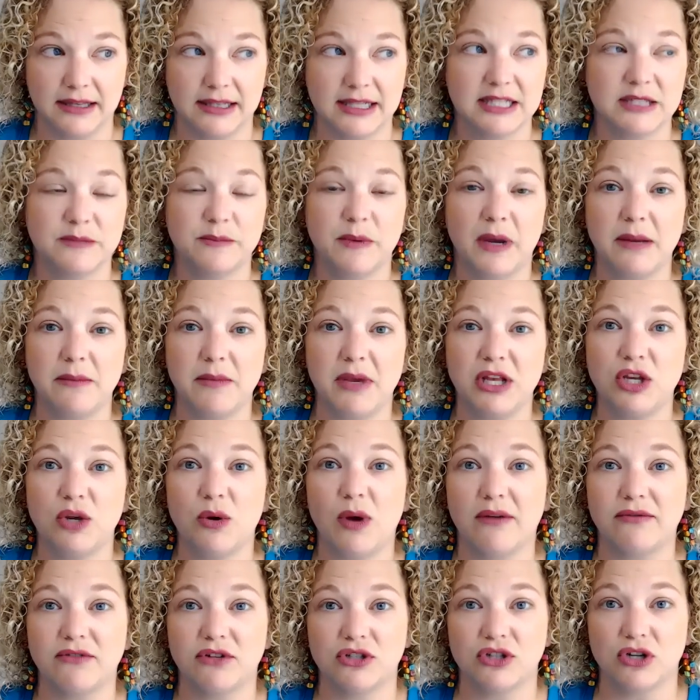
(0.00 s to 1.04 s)
This might mean you
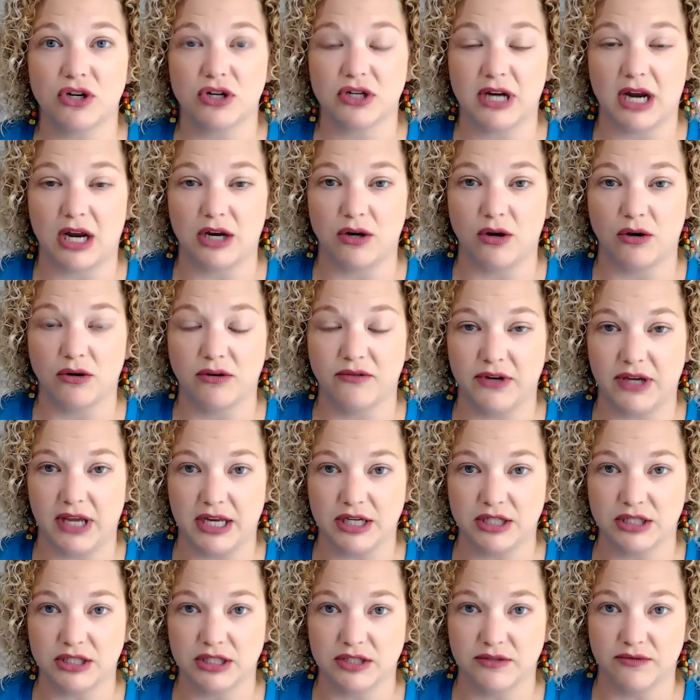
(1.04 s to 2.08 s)
have to turn on
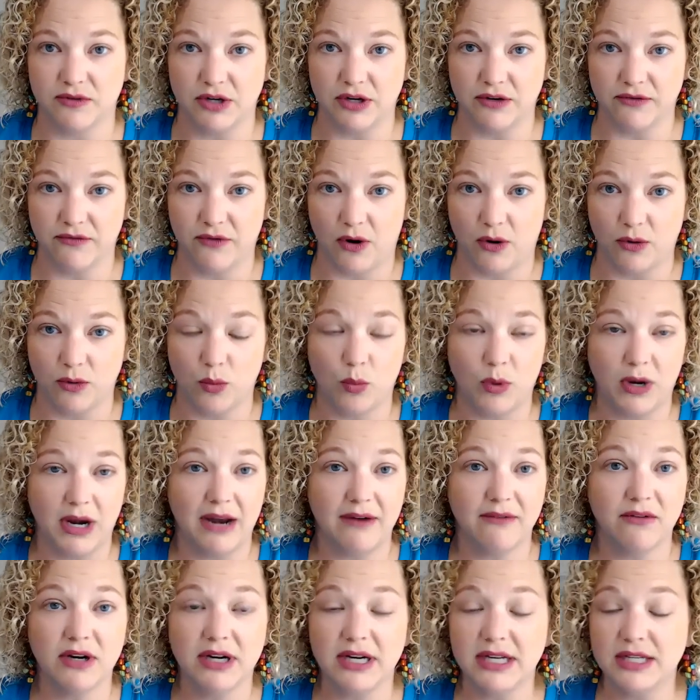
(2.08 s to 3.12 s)
notifications for your phone.
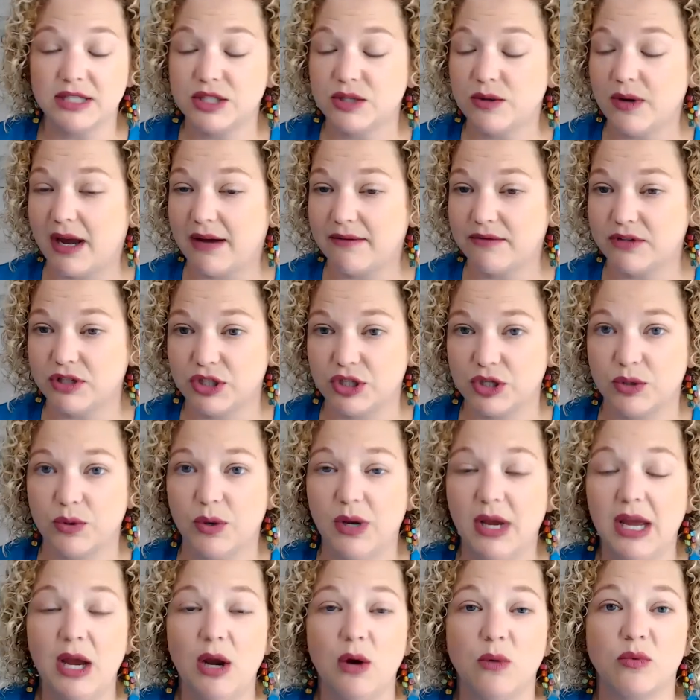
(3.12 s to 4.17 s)
Whatever it is you have to do,
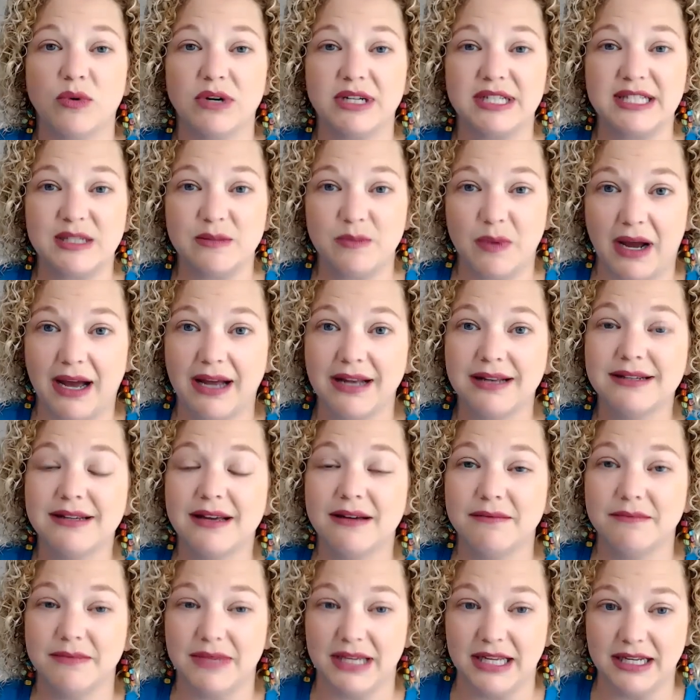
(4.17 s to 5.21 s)
respond
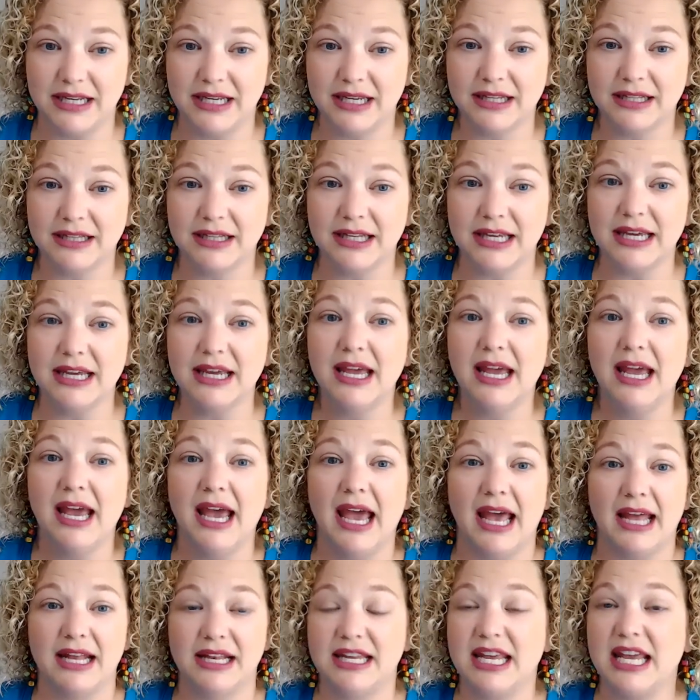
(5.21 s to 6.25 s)
immediately
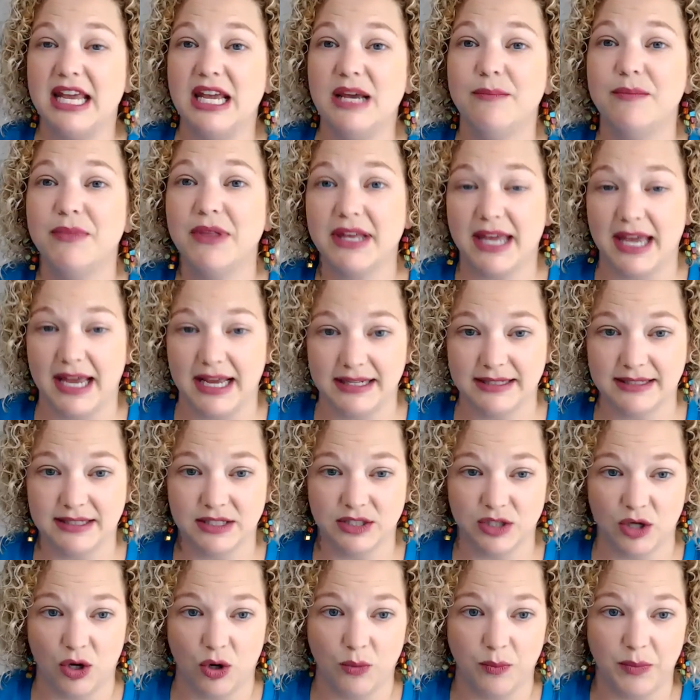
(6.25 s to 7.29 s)
and keep the
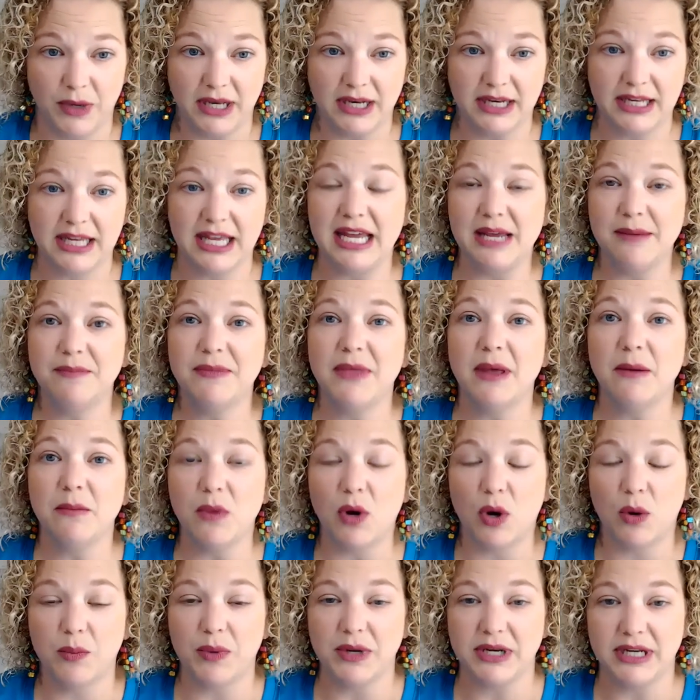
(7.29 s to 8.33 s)
cases open. Keep them
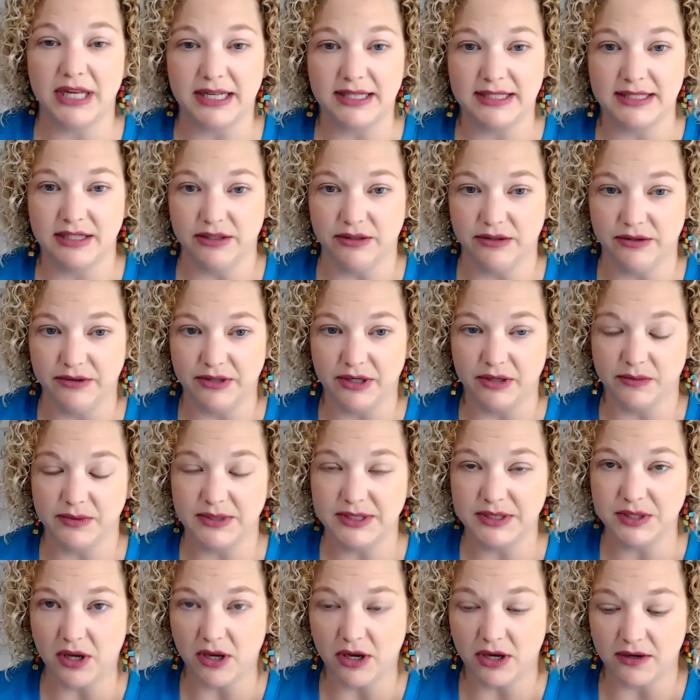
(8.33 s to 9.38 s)
open until they're
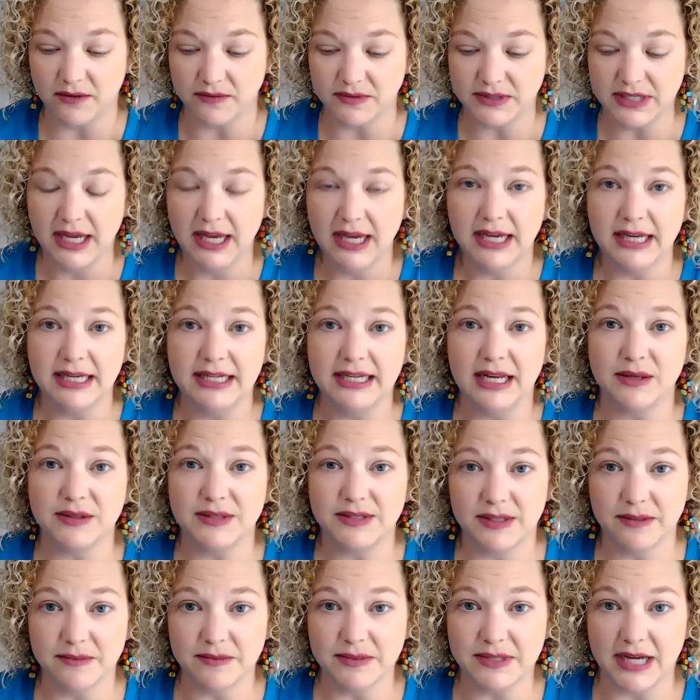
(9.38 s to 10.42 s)
resolved. Now,
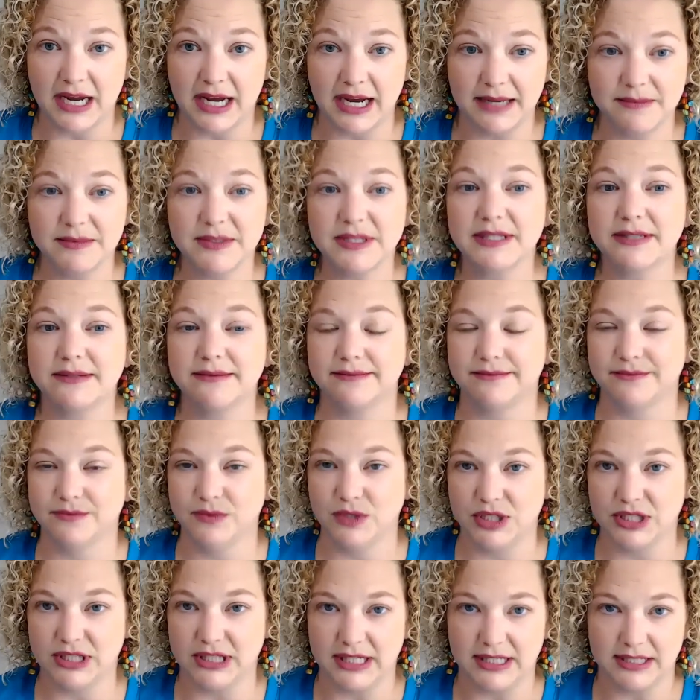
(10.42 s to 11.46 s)
sometimes
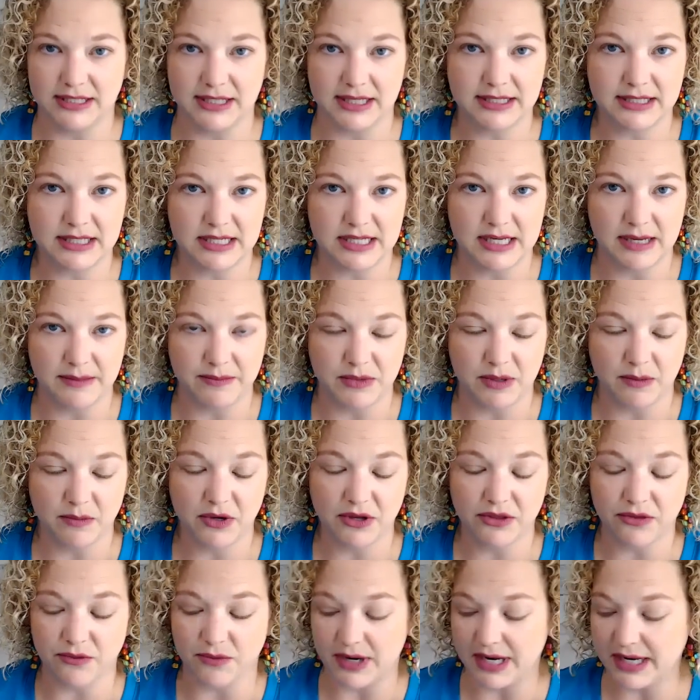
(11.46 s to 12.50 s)
which leads us to tip number
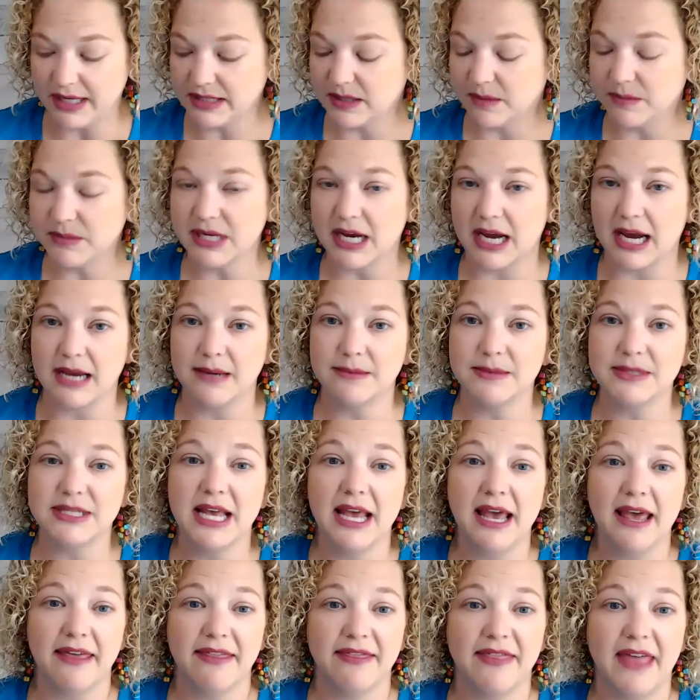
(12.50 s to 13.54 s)
three. Sometimes
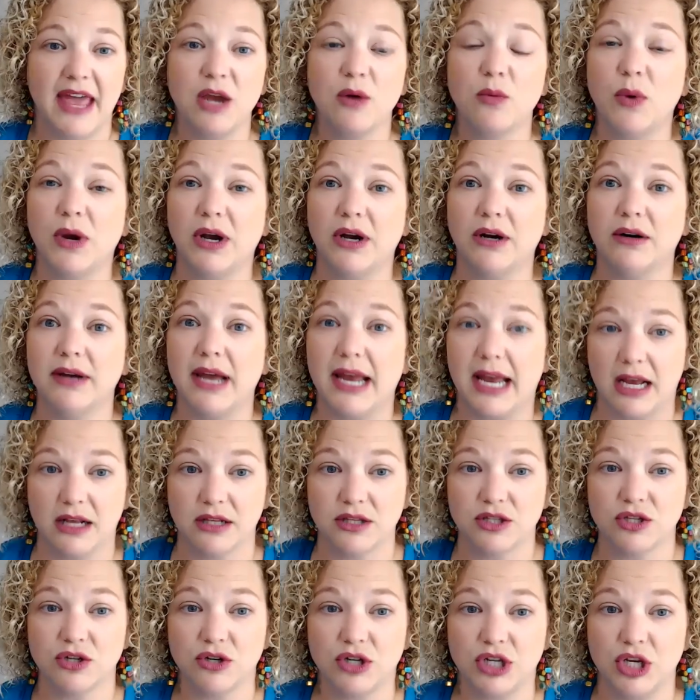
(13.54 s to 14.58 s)
they will
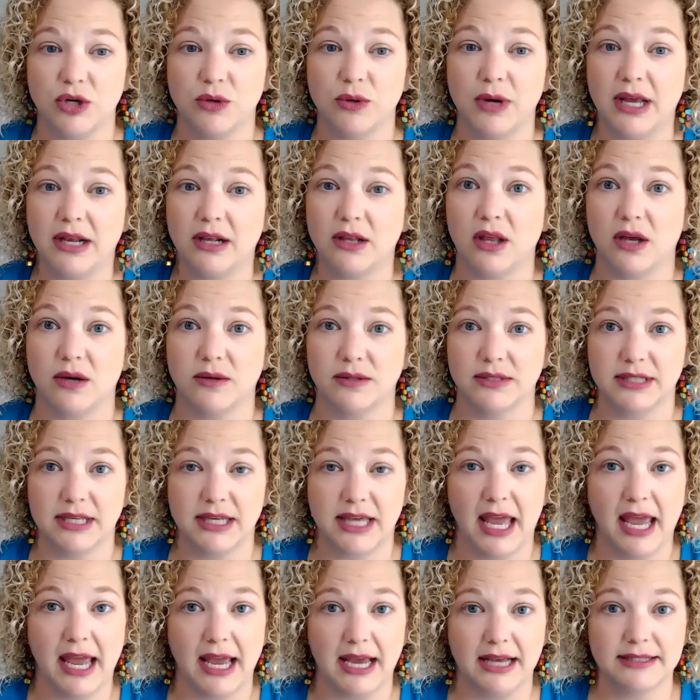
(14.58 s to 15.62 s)
answer you and close the
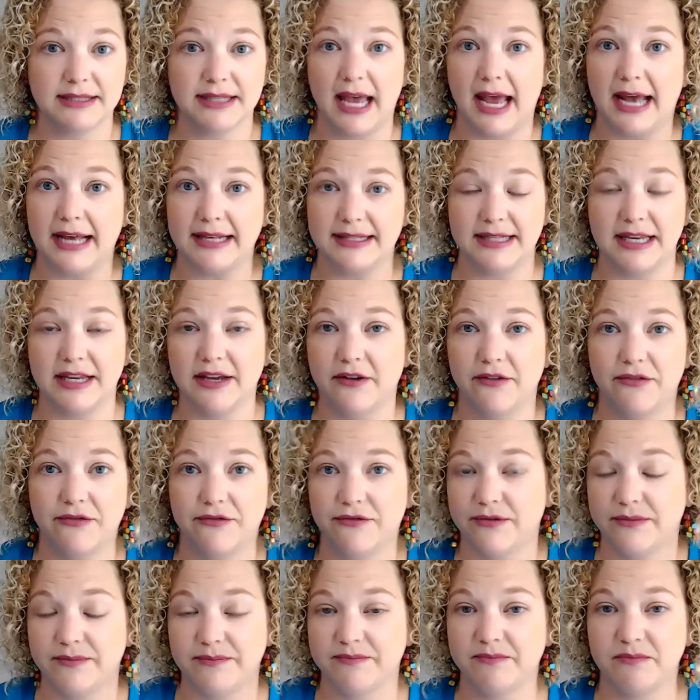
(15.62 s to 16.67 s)
case as
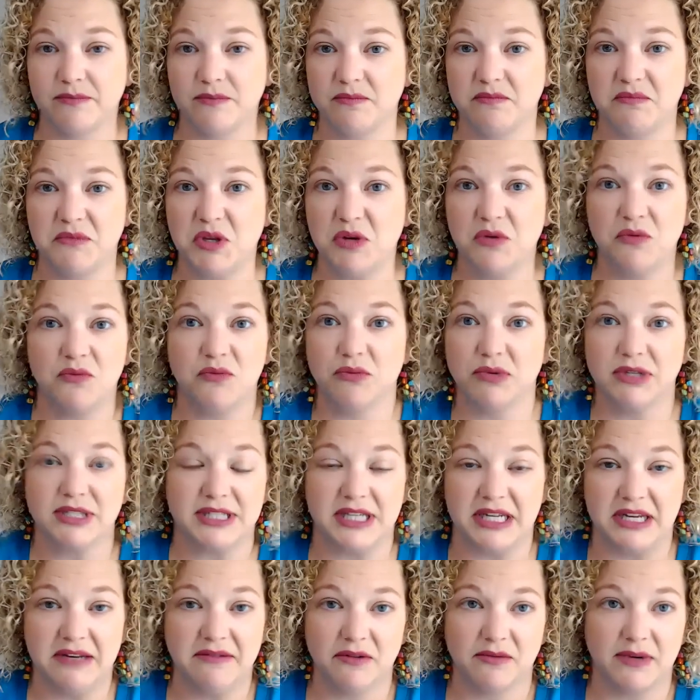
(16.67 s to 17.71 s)
if you
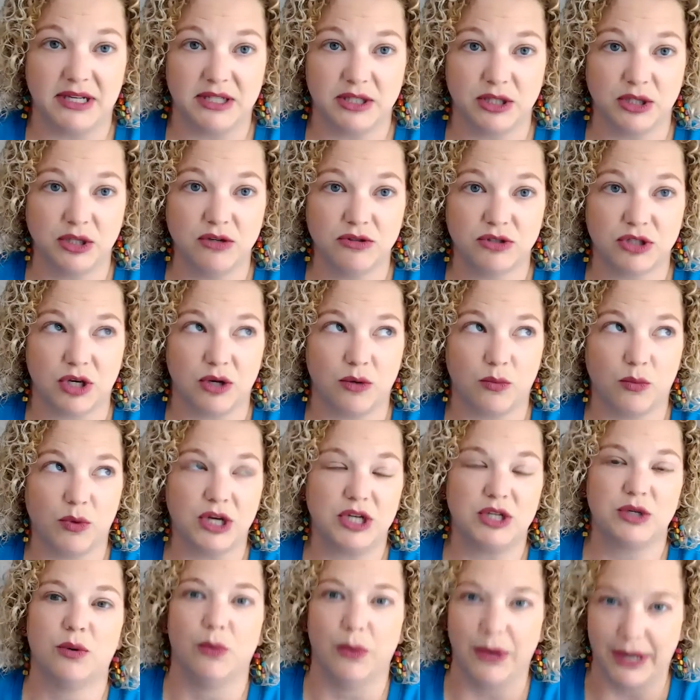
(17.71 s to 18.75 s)
received a resolution,
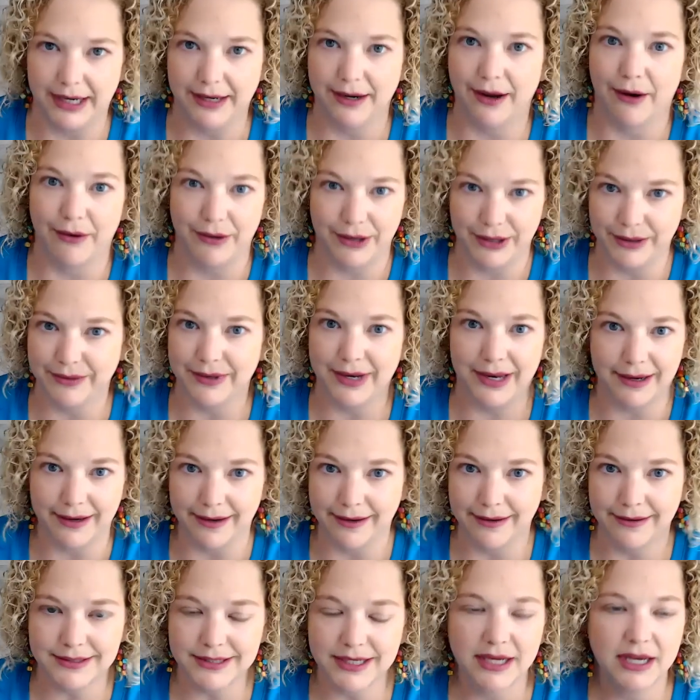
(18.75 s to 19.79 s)
which we know you
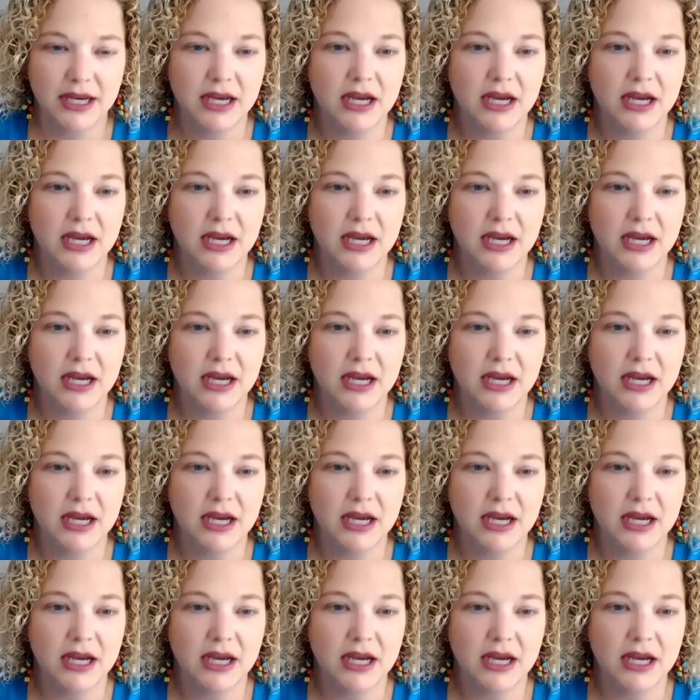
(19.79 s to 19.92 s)
didn't.